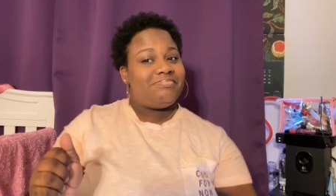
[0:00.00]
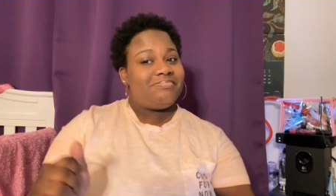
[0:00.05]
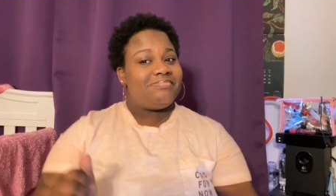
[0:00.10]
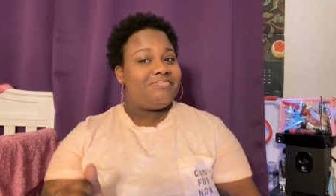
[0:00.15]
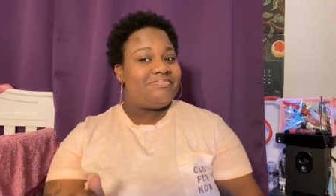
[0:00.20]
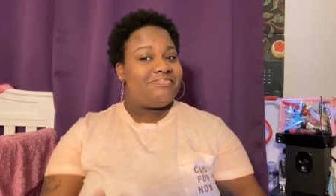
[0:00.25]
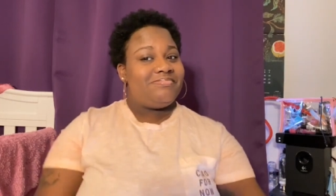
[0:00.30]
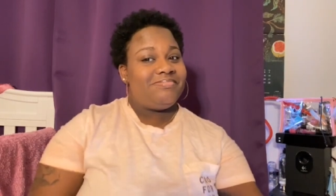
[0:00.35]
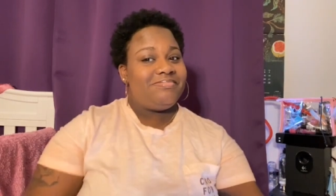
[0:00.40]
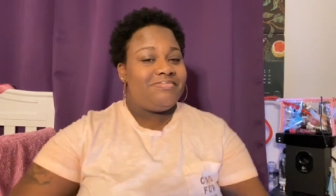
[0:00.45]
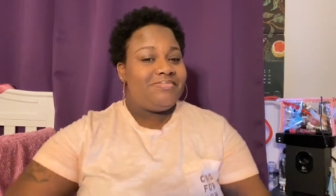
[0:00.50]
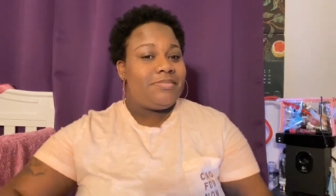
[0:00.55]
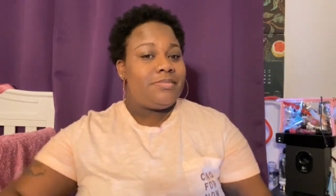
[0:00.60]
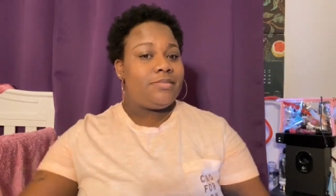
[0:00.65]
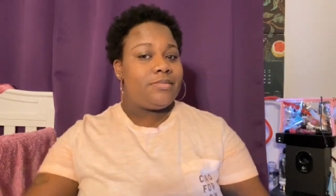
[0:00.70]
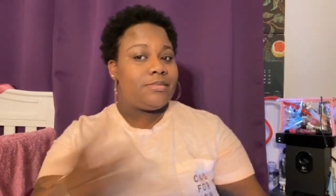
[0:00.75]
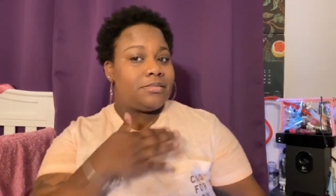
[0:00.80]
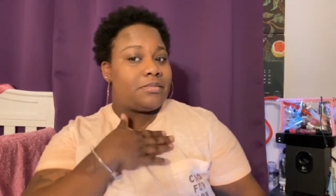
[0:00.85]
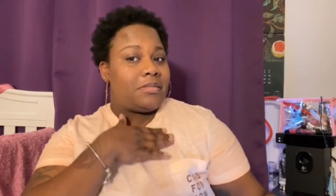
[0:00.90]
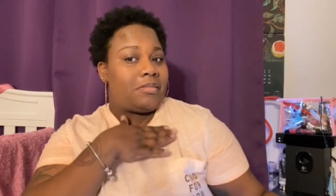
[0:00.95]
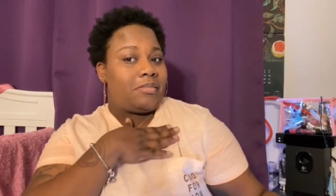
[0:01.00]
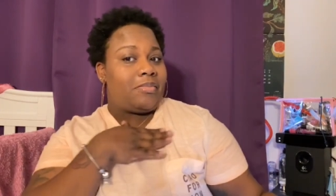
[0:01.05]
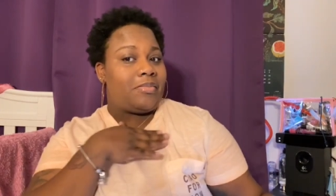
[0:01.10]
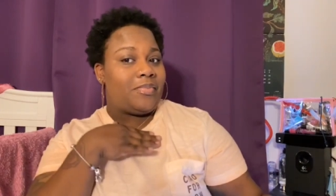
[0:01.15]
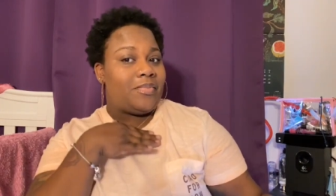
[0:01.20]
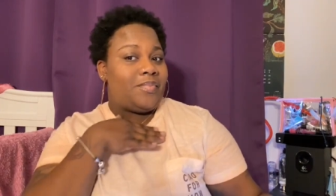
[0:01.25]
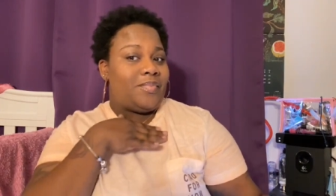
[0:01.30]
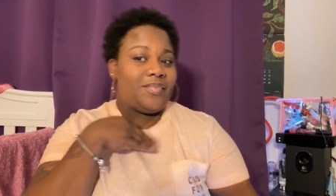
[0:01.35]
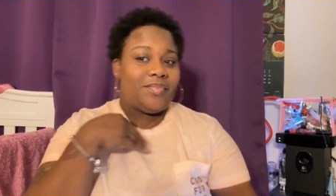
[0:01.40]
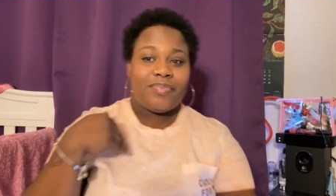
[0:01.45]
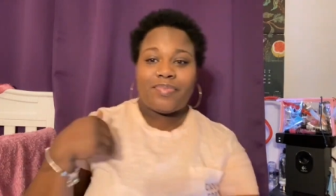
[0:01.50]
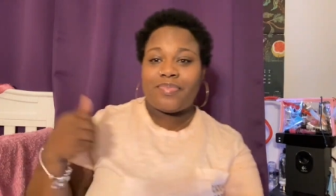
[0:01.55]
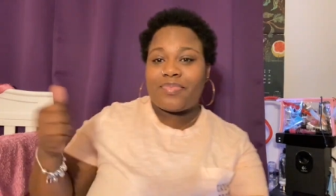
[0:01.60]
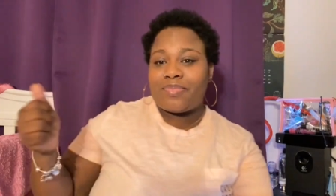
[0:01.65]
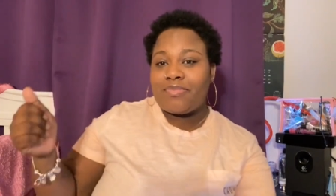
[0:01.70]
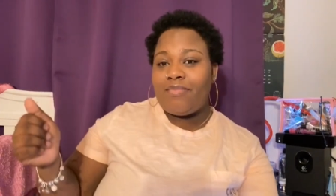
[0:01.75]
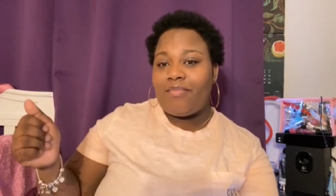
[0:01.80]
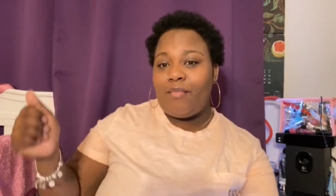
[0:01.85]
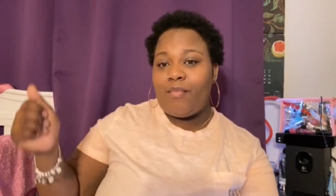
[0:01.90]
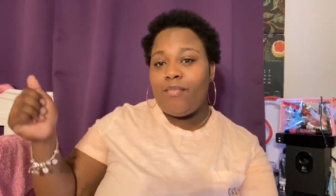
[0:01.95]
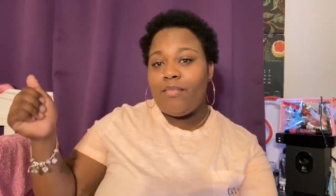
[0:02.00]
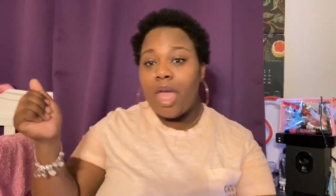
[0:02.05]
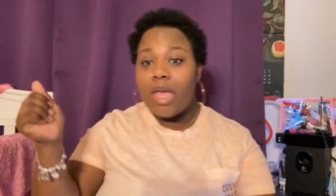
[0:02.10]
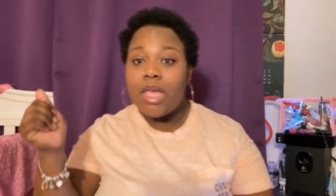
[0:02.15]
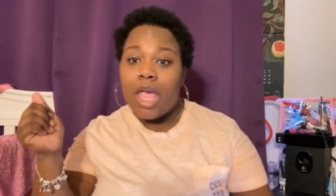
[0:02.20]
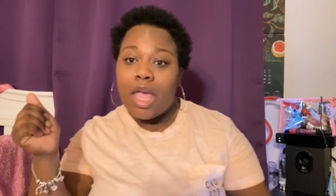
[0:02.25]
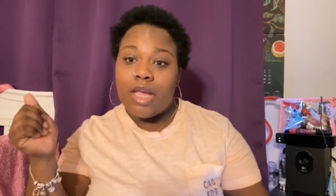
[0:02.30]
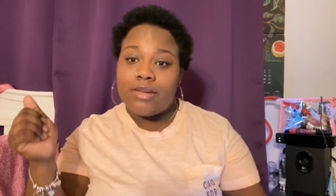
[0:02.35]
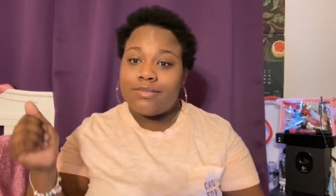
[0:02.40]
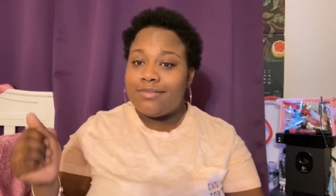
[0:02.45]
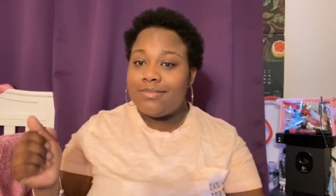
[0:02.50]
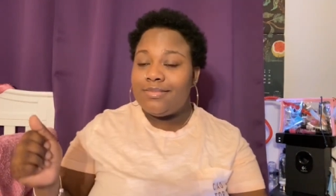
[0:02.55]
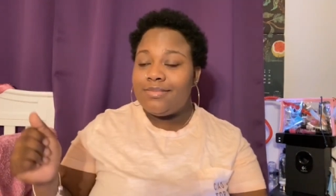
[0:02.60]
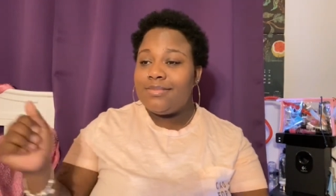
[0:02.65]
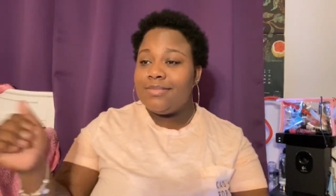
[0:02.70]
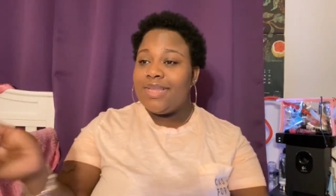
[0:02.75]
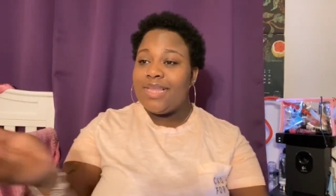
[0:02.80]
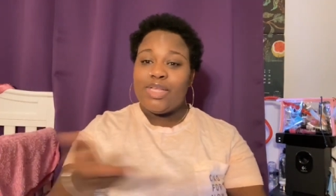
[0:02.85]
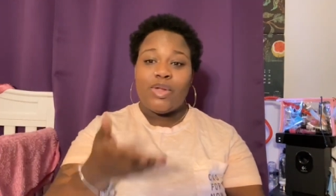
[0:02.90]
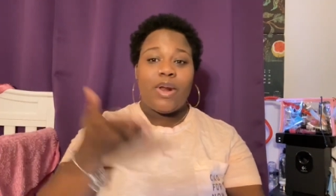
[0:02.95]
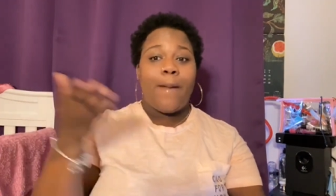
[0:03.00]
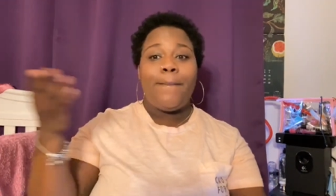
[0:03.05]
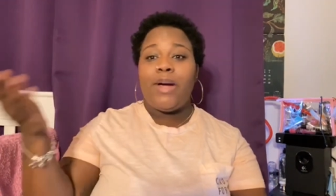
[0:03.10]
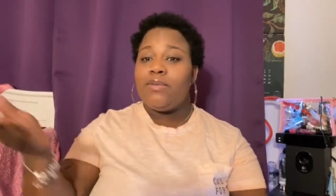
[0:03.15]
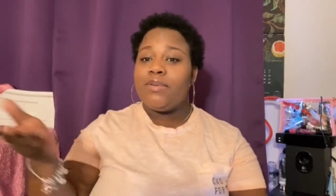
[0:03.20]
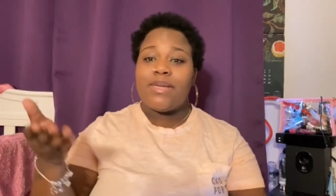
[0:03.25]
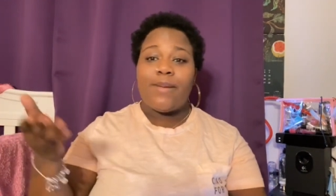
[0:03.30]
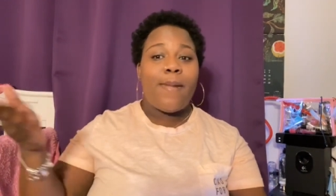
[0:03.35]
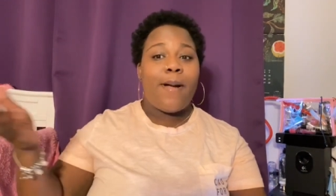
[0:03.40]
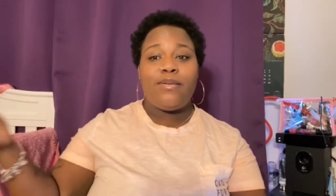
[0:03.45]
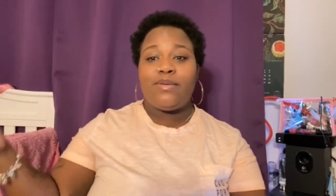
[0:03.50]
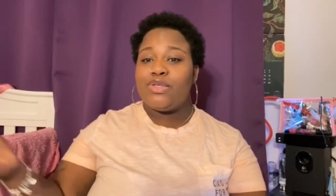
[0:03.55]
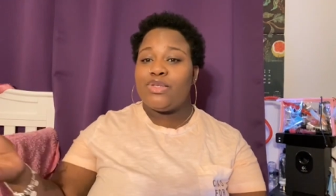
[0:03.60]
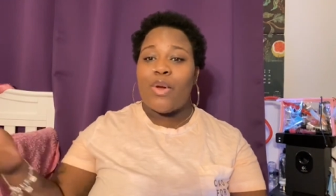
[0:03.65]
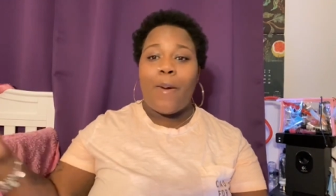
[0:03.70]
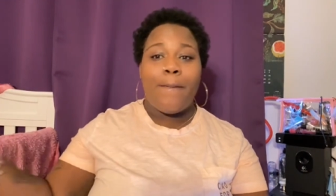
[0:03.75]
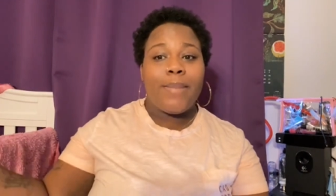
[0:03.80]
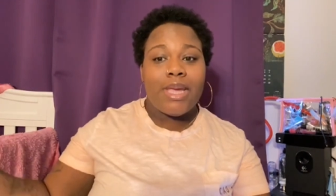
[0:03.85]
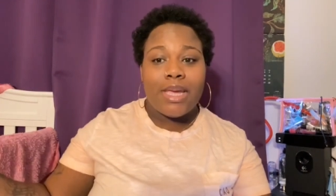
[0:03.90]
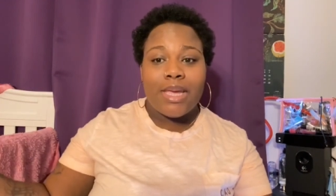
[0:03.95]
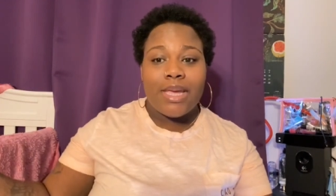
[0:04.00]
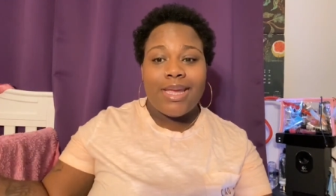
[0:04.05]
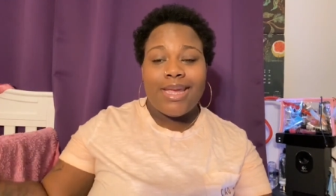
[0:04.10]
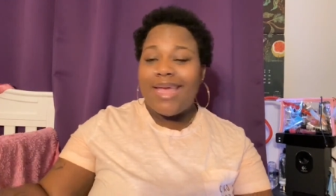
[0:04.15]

see me with See the eagle in my mouth and I grinning. Yeah. in my pocket, it's on me.